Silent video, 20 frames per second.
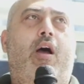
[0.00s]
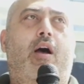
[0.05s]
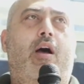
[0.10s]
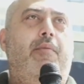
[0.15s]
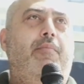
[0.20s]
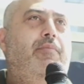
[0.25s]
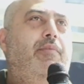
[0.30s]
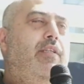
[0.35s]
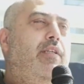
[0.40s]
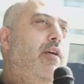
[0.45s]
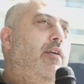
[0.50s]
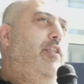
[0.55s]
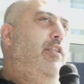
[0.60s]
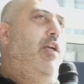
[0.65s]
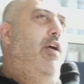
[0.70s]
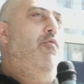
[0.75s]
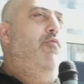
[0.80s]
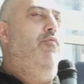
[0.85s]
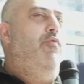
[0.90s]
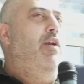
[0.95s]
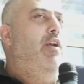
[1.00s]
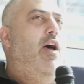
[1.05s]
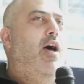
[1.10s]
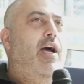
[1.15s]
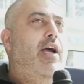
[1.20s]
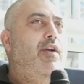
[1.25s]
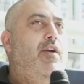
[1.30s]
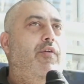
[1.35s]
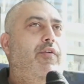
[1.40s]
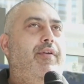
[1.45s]
you don't
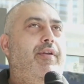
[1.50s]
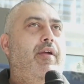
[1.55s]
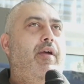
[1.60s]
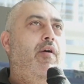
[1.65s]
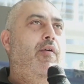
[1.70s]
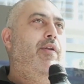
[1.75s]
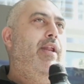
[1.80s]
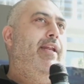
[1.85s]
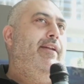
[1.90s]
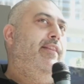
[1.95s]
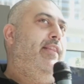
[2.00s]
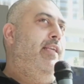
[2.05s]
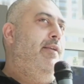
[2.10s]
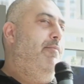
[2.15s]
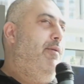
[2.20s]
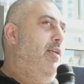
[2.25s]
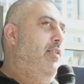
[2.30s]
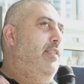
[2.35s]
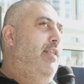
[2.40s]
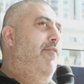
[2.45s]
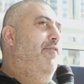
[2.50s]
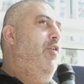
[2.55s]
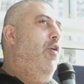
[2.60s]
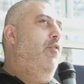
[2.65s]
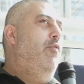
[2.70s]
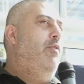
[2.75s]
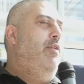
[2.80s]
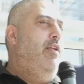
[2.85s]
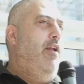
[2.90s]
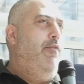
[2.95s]
rely on anything, because they've
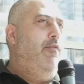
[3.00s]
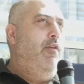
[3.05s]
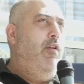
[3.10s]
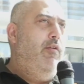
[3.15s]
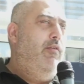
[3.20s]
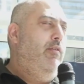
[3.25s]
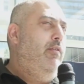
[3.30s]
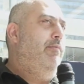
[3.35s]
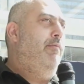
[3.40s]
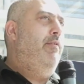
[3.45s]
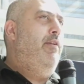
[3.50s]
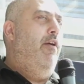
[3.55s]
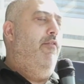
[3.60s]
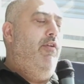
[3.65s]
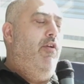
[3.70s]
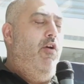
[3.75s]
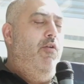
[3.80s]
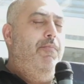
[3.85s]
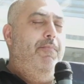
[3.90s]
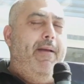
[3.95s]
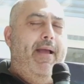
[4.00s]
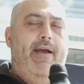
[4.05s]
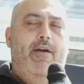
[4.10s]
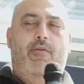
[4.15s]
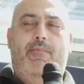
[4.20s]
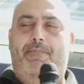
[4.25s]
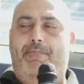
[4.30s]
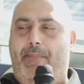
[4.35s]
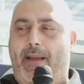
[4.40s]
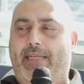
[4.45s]
got long
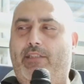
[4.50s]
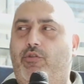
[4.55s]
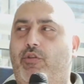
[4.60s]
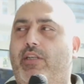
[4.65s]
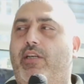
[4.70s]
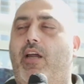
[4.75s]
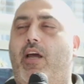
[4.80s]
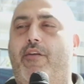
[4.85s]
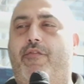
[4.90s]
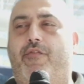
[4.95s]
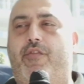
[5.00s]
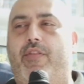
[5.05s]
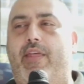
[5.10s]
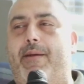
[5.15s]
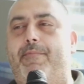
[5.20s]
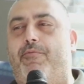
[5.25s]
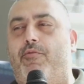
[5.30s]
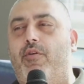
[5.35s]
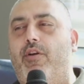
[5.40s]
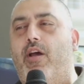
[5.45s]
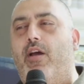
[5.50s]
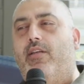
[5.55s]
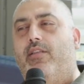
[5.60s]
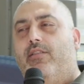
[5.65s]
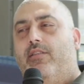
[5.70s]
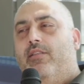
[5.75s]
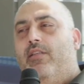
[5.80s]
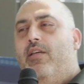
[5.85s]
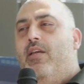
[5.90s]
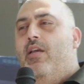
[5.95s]
battery life for their
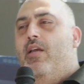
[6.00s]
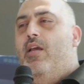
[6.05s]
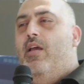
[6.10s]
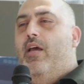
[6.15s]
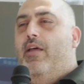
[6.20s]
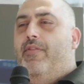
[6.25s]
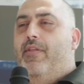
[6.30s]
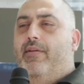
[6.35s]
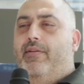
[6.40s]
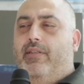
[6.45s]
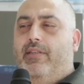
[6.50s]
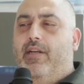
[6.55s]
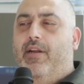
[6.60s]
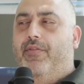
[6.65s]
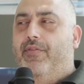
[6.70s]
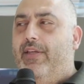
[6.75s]
products. That